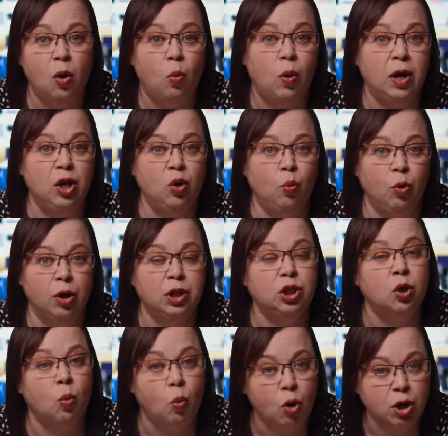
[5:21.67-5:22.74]
while you work
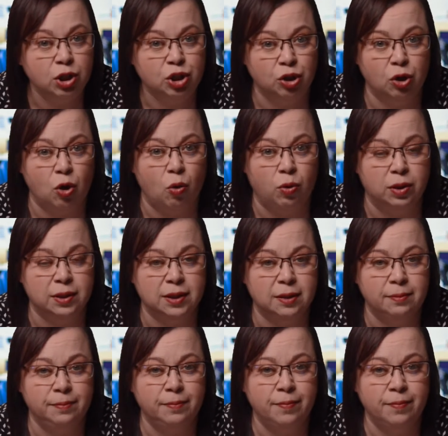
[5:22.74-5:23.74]
towards your goals.